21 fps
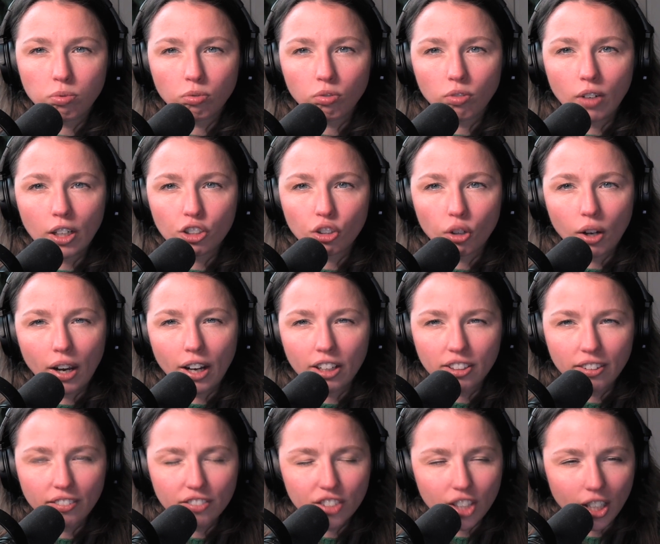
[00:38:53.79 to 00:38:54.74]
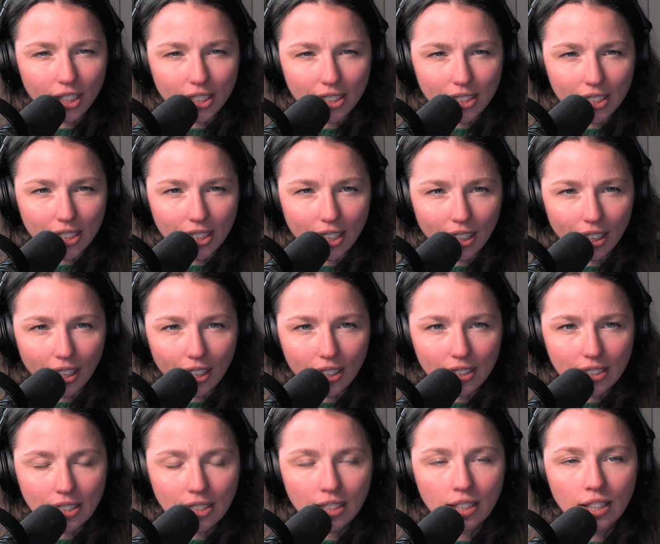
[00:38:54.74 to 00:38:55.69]
retroactive jealousy, I
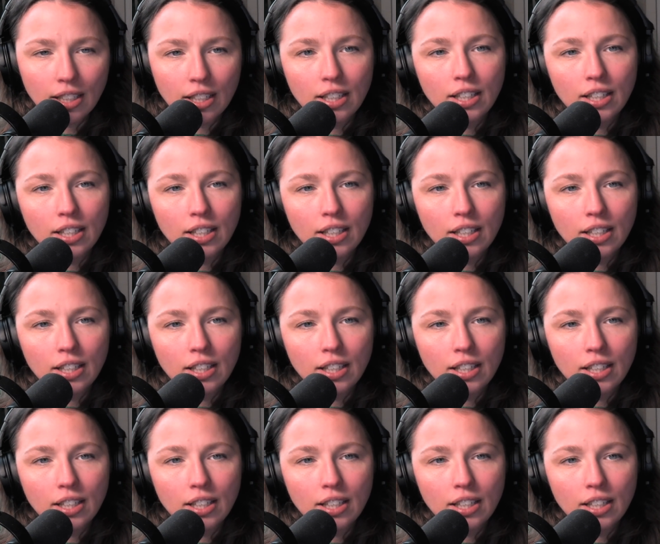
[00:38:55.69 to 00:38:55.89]
guess.